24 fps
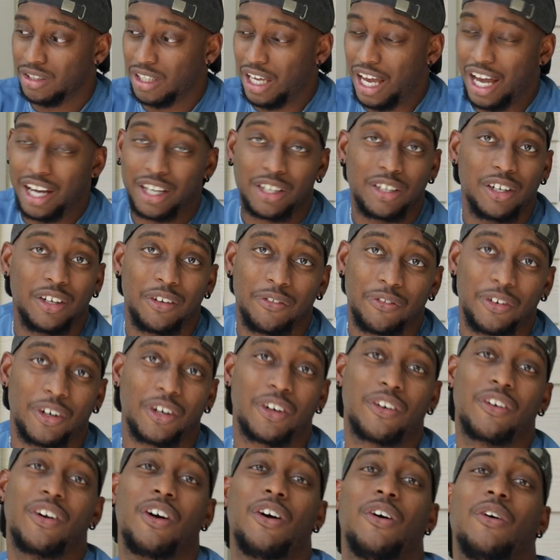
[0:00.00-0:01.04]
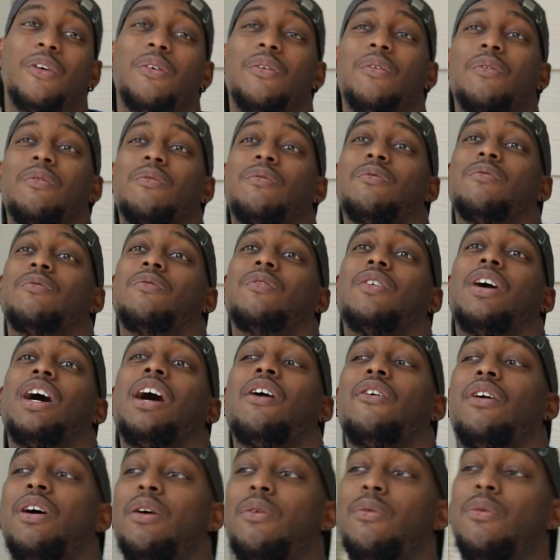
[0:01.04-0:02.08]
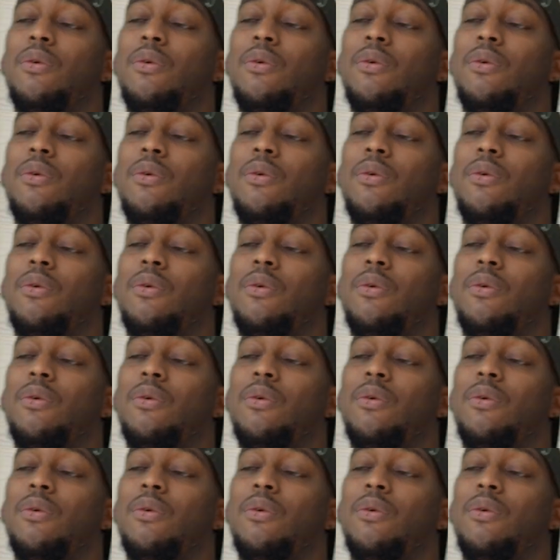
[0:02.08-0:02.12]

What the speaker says: I couldn't figure out how I